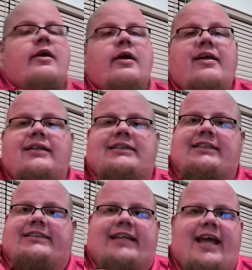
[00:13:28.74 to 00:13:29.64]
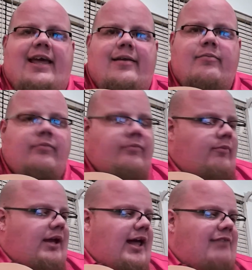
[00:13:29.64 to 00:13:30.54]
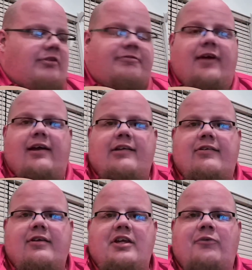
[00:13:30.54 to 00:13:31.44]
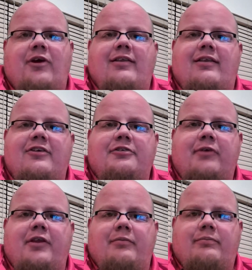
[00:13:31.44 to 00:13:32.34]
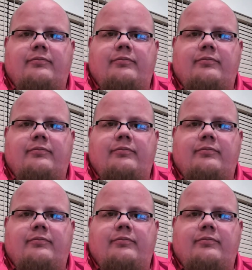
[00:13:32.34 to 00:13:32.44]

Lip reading: And it's the same kind of effect. You want this rhythm.